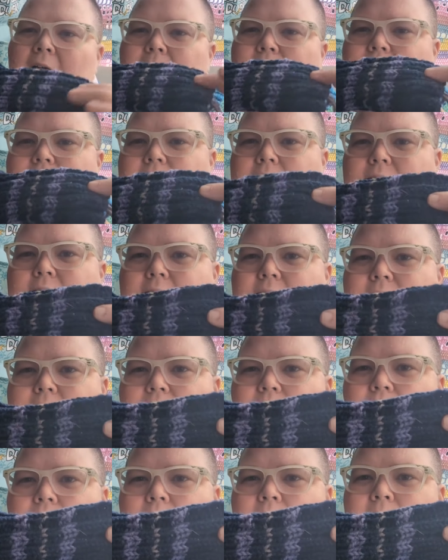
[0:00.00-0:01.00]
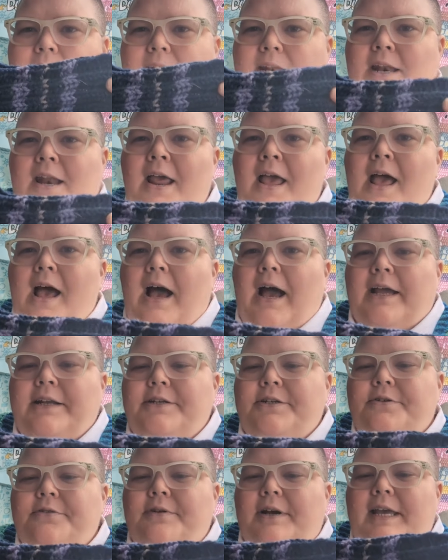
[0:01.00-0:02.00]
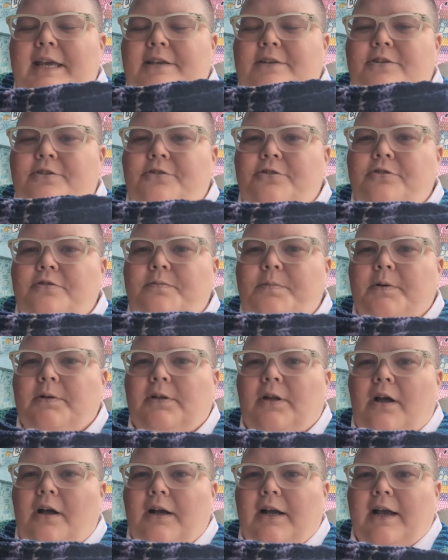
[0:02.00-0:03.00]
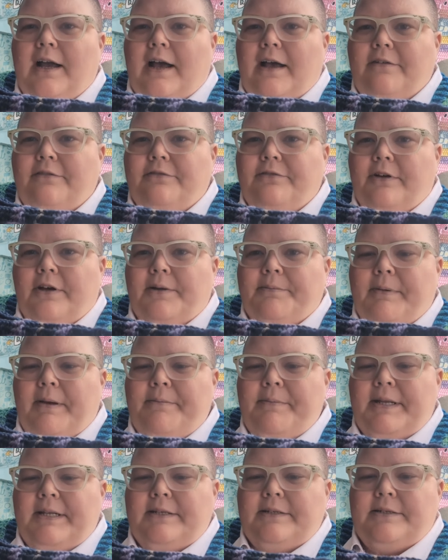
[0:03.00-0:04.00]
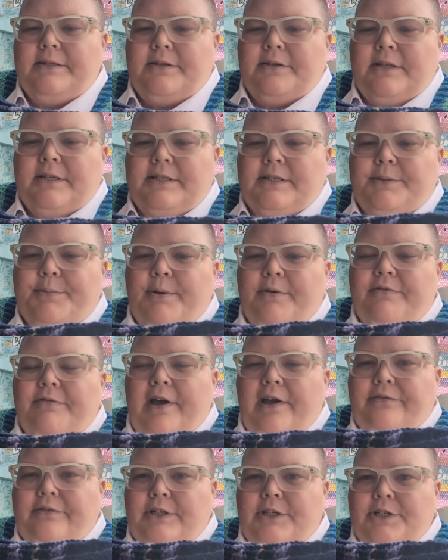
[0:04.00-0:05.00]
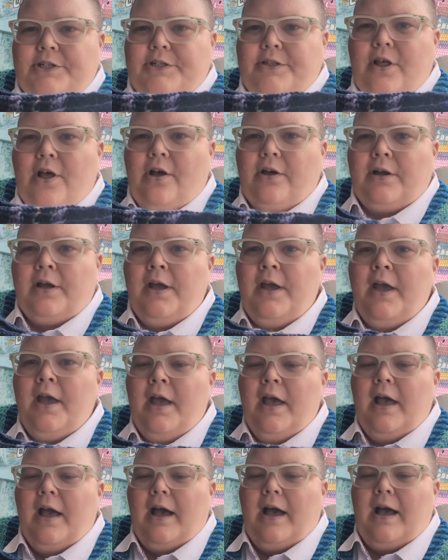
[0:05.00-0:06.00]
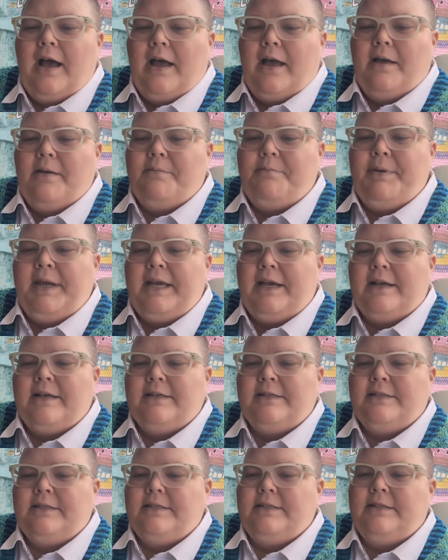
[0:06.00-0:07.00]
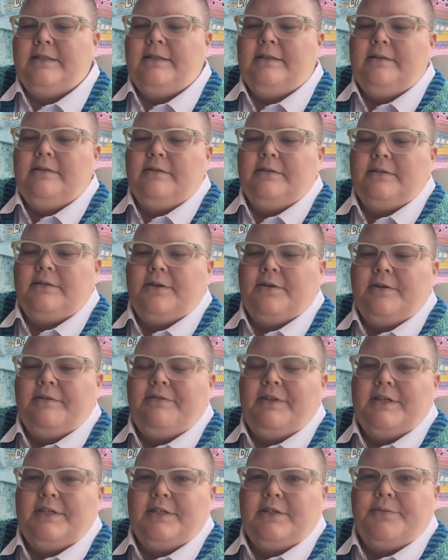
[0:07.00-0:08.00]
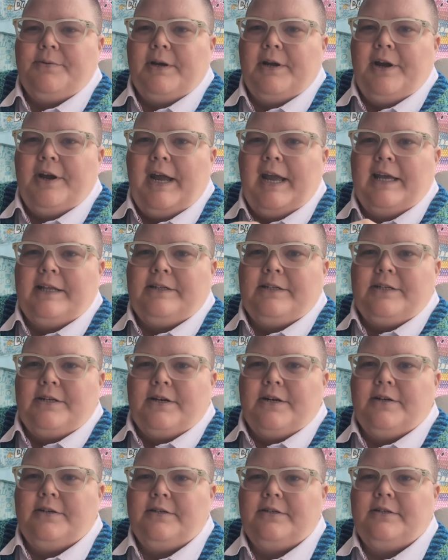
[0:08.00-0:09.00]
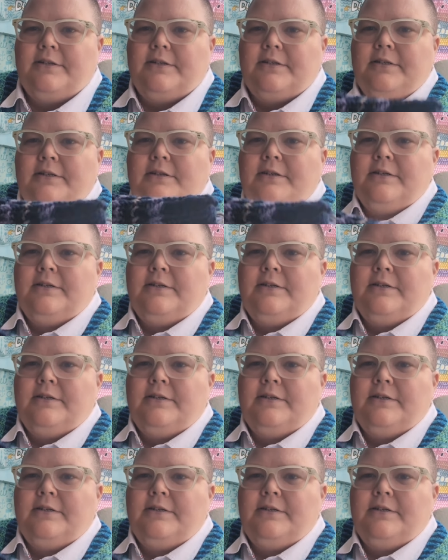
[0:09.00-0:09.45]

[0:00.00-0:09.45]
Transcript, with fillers: This is the whole mitten. I do a super long cuff on my mittens, so this is about 5 inches long. Because, so if this is where your hand starts,